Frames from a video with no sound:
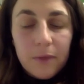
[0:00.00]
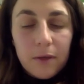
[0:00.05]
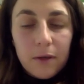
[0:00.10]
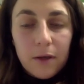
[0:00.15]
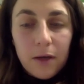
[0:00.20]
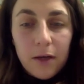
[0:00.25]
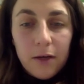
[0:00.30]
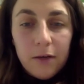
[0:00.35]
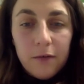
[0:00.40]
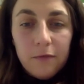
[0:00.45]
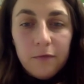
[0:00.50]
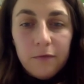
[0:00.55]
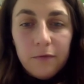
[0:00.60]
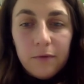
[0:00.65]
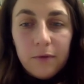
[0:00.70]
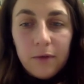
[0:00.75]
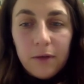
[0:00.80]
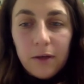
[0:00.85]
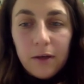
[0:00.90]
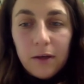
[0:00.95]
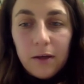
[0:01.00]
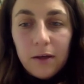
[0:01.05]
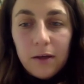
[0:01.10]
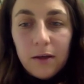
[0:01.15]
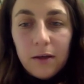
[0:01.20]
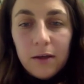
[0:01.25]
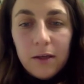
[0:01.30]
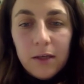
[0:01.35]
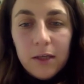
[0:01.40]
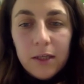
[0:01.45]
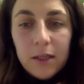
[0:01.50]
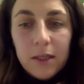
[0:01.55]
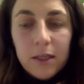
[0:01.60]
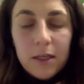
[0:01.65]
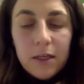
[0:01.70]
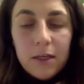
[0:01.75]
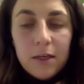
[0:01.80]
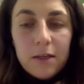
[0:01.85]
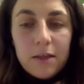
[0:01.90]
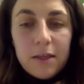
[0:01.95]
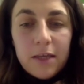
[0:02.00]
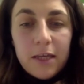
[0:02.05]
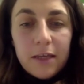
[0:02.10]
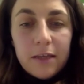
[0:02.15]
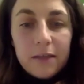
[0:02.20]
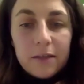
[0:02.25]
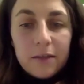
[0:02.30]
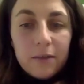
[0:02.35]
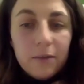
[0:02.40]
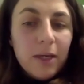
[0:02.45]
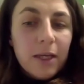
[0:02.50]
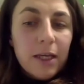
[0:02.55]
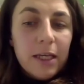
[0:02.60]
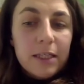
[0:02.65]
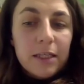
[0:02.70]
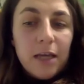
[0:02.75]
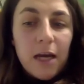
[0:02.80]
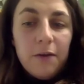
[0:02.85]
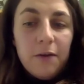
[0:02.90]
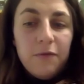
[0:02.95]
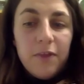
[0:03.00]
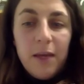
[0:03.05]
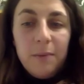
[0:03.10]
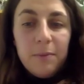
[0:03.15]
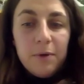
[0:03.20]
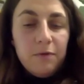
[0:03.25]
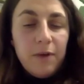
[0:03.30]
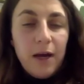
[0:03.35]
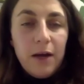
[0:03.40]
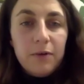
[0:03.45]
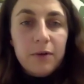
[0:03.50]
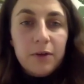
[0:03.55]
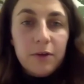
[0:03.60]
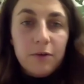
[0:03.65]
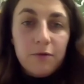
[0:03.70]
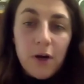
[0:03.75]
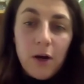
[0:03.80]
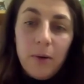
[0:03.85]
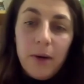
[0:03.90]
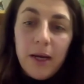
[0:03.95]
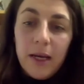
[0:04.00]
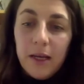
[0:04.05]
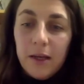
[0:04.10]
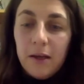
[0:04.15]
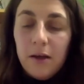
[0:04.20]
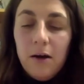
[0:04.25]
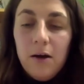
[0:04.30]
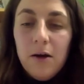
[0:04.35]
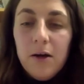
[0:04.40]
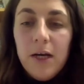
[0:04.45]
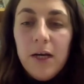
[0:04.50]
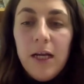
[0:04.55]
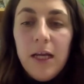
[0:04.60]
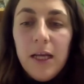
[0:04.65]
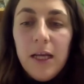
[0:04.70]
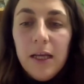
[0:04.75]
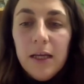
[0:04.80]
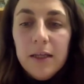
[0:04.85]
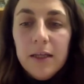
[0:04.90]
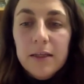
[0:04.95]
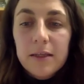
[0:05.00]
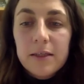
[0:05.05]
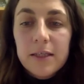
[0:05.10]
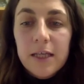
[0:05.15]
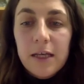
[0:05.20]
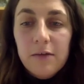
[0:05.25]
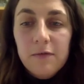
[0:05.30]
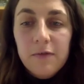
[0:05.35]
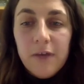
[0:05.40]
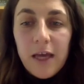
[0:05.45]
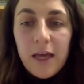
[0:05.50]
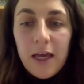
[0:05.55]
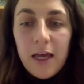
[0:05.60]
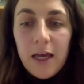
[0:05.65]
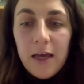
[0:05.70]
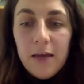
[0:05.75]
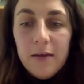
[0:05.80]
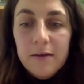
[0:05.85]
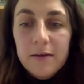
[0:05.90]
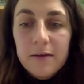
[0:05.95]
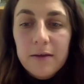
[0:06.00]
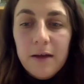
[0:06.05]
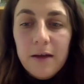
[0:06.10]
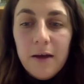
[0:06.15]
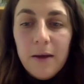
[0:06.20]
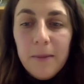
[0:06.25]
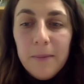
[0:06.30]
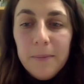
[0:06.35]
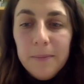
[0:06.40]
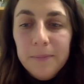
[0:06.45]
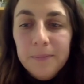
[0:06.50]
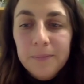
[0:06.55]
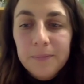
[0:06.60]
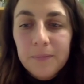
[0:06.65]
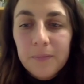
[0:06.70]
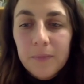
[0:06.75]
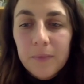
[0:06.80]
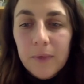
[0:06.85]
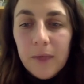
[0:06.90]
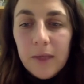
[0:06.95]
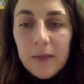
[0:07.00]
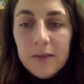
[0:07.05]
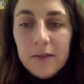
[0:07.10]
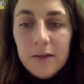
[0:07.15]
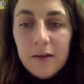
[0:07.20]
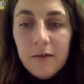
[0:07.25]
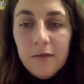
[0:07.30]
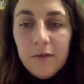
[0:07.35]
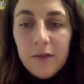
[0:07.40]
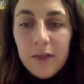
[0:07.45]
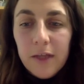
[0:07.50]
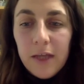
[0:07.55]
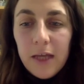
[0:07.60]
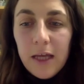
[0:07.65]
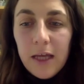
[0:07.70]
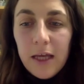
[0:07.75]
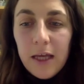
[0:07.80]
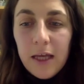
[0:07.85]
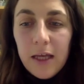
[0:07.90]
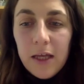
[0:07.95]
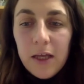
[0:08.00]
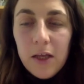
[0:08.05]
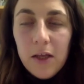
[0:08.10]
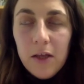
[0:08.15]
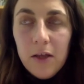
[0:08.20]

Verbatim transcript: kind of uh, things. So we, it's kind of themed around growing and gardening and self care um, and stuff. And they're